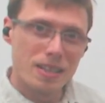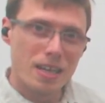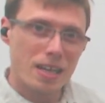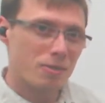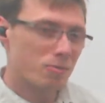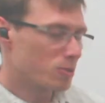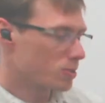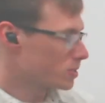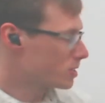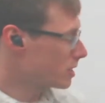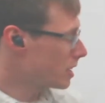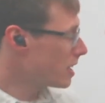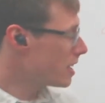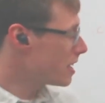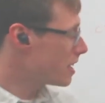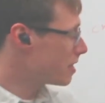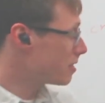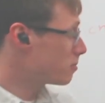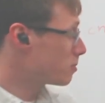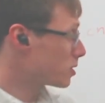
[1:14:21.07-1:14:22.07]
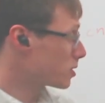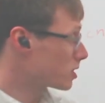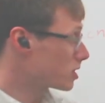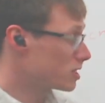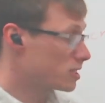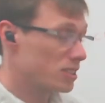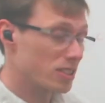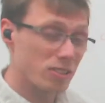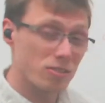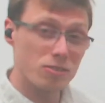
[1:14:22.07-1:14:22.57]
And we're saying we're
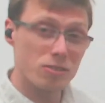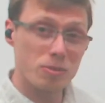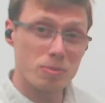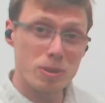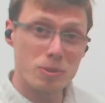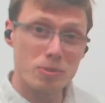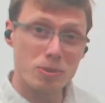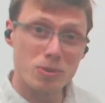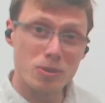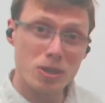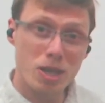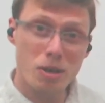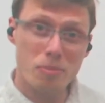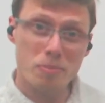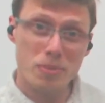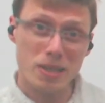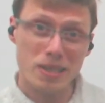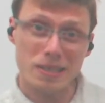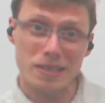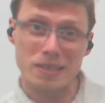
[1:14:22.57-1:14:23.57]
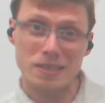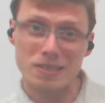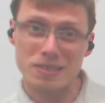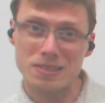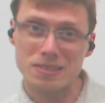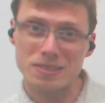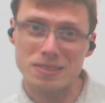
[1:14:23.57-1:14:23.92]
considered the people who got Bs.